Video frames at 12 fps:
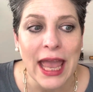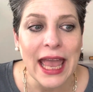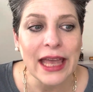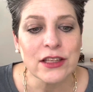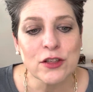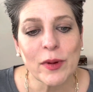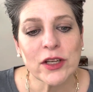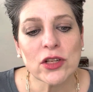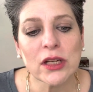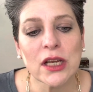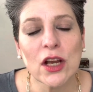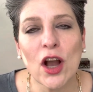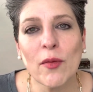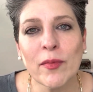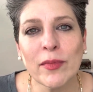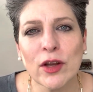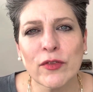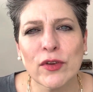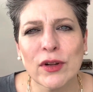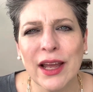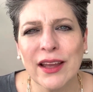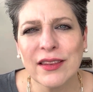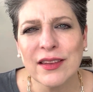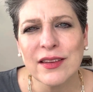And especially comment below if you
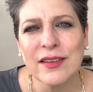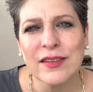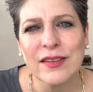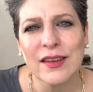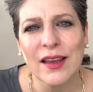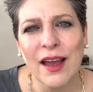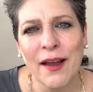like this